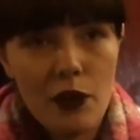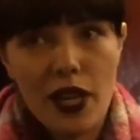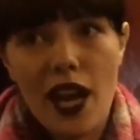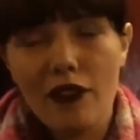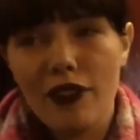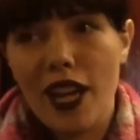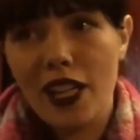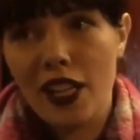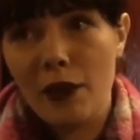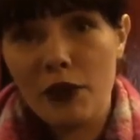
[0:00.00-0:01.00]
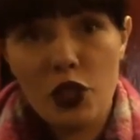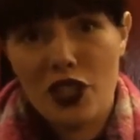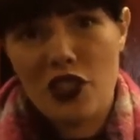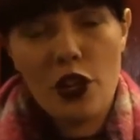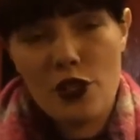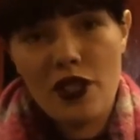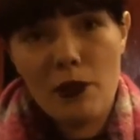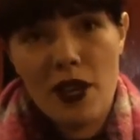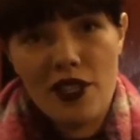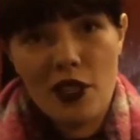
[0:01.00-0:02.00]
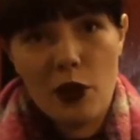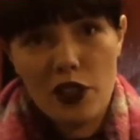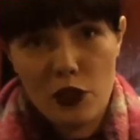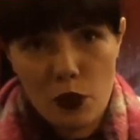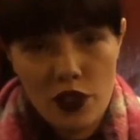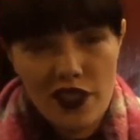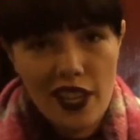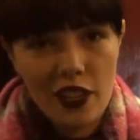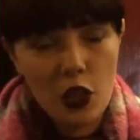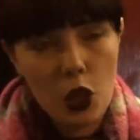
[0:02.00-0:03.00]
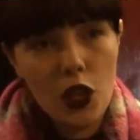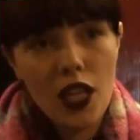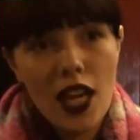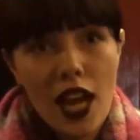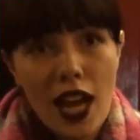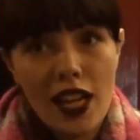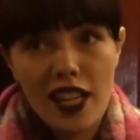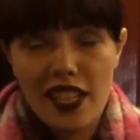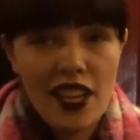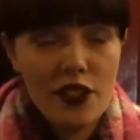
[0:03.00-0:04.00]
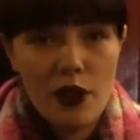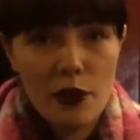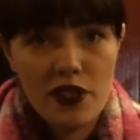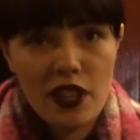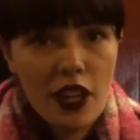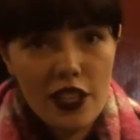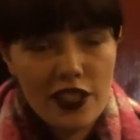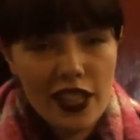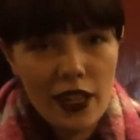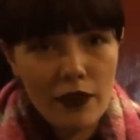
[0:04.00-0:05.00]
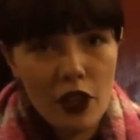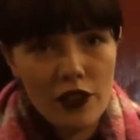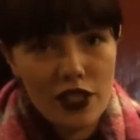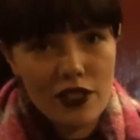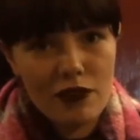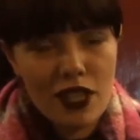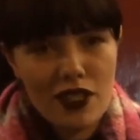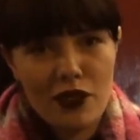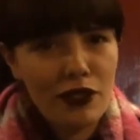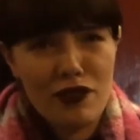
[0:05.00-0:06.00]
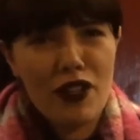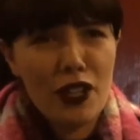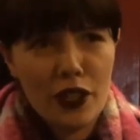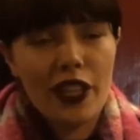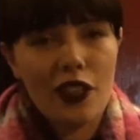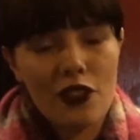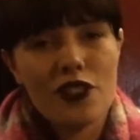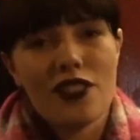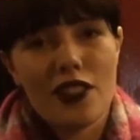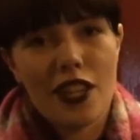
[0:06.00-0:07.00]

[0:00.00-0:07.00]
that we have, and um, Jigsaw are doing amazing work towards that And uh, yeah, so I was delighted to get involved. it's a, for a great cause. So